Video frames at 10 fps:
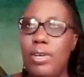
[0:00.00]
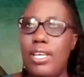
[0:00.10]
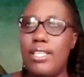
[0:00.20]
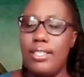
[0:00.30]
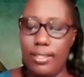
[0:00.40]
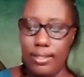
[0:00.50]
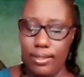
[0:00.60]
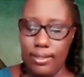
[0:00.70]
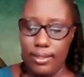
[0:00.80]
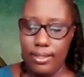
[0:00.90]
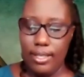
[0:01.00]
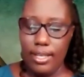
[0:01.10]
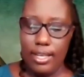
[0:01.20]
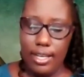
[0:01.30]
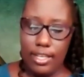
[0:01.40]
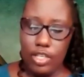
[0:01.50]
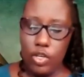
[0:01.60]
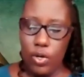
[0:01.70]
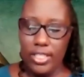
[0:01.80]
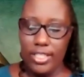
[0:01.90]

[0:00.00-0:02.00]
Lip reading: praise in your